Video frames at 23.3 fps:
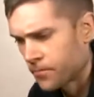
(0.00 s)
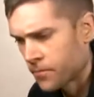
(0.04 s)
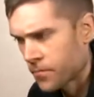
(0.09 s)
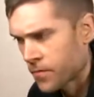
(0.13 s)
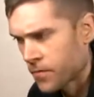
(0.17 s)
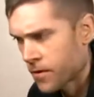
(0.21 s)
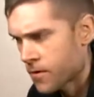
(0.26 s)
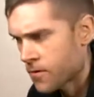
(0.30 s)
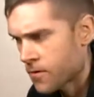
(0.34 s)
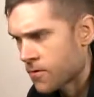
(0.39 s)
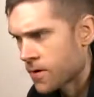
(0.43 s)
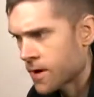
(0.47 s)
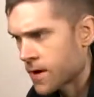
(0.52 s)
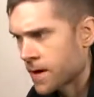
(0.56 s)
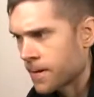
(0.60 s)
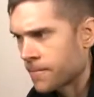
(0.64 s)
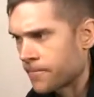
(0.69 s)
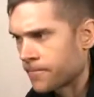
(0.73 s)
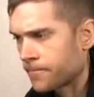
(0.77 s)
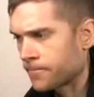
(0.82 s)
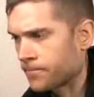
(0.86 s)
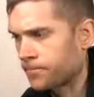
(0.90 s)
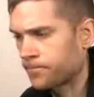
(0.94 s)
Okay,
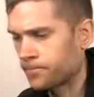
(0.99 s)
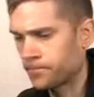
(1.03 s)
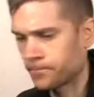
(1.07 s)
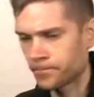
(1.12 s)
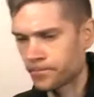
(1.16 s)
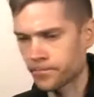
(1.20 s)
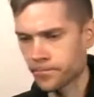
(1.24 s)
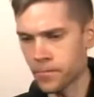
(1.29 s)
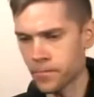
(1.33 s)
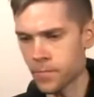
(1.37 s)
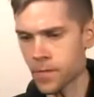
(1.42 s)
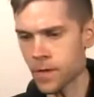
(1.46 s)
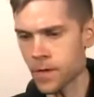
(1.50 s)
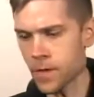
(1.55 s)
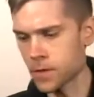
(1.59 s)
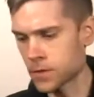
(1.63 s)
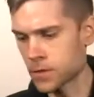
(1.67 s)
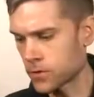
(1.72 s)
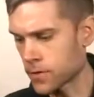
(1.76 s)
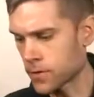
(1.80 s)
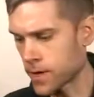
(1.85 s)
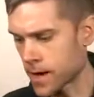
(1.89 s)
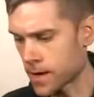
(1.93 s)

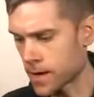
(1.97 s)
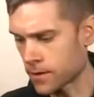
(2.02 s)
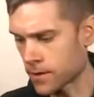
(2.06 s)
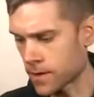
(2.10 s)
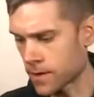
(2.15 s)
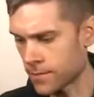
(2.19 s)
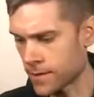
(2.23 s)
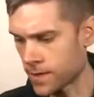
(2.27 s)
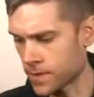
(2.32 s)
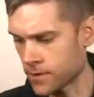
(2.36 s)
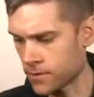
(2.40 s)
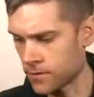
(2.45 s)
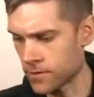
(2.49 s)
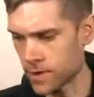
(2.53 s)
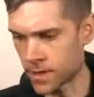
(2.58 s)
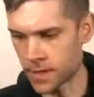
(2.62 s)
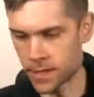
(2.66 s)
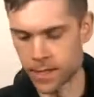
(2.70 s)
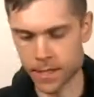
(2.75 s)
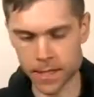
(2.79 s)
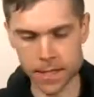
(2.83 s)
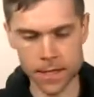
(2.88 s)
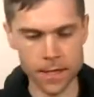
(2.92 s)
so now let me do
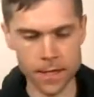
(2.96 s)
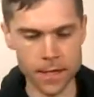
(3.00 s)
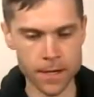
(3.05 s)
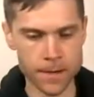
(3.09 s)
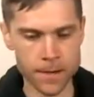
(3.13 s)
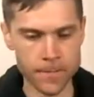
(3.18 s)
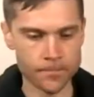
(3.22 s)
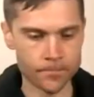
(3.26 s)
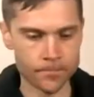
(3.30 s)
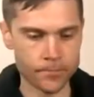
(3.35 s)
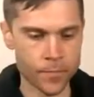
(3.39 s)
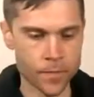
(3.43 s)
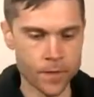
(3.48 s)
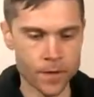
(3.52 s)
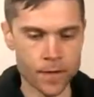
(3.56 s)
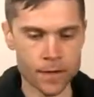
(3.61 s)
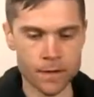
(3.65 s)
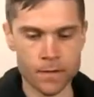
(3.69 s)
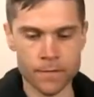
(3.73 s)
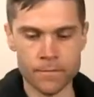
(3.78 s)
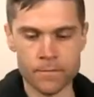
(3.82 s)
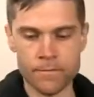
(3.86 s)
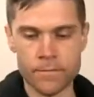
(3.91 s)
this.
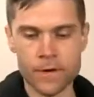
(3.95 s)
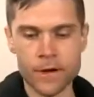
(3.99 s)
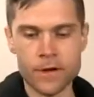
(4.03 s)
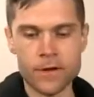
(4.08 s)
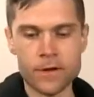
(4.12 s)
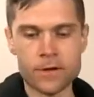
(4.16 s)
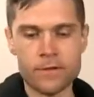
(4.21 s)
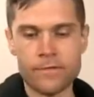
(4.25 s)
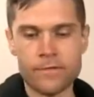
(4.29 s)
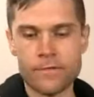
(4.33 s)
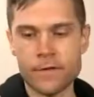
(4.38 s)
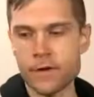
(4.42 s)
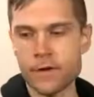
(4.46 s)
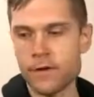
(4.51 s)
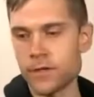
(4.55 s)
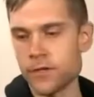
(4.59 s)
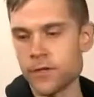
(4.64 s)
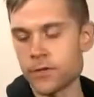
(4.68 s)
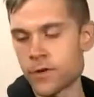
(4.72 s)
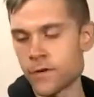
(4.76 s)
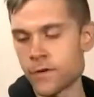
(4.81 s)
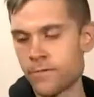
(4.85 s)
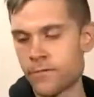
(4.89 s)
Very, very
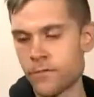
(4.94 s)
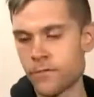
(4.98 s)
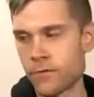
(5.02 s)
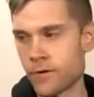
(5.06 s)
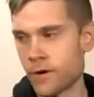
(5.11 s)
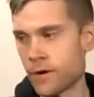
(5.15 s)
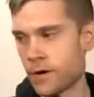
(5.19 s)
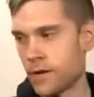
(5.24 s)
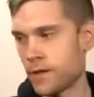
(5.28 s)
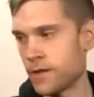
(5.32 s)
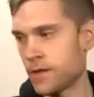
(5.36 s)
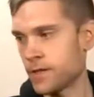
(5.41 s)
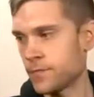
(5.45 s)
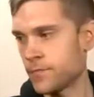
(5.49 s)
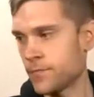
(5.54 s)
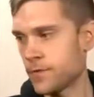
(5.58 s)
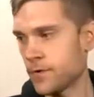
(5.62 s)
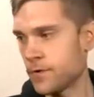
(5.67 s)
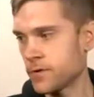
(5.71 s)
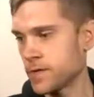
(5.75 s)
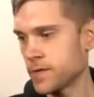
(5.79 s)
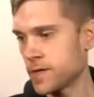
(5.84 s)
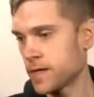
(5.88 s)
straightforward. This
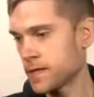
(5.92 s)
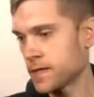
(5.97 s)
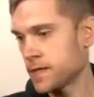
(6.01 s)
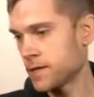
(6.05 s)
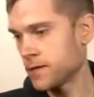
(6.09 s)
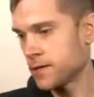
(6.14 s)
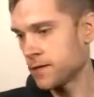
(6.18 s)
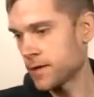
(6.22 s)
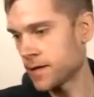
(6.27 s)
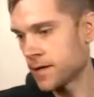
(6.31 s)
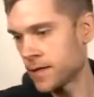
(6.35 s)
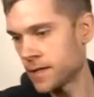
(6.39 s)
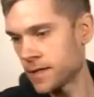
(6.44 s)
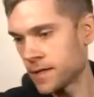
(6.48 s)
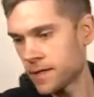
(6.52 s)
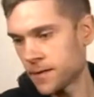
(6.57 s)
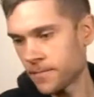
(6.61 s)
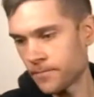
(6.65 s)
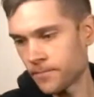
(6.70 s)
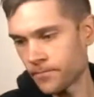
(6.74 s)
process, look at this.